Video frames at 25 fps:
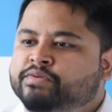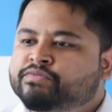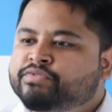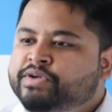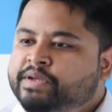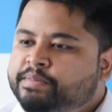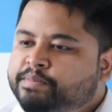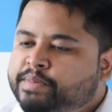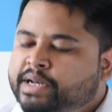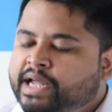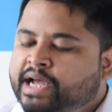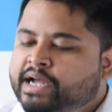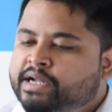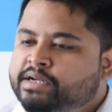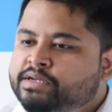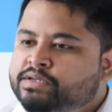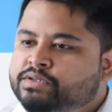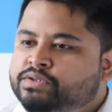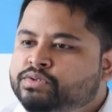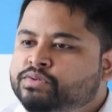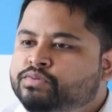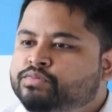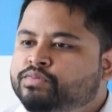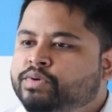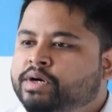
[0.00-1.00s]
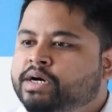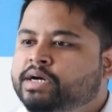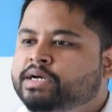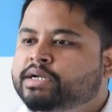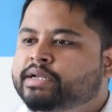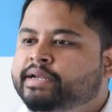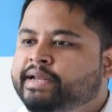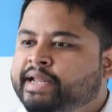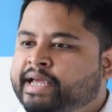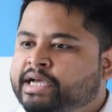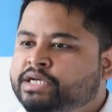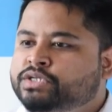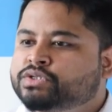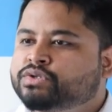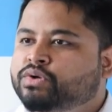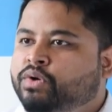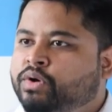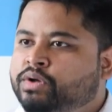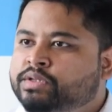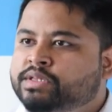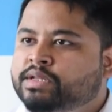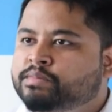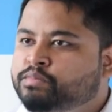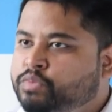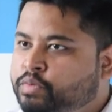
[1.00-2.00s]
we plan to work next
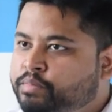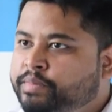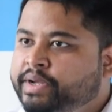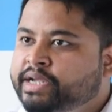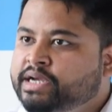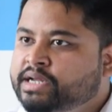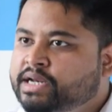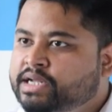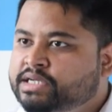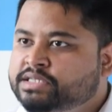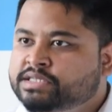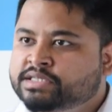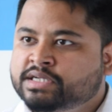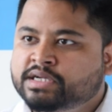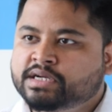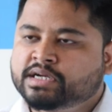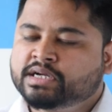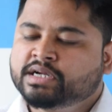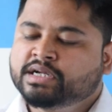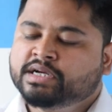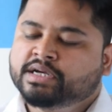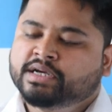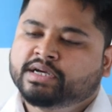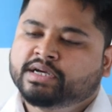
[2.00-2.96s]
on the Mumbai cluster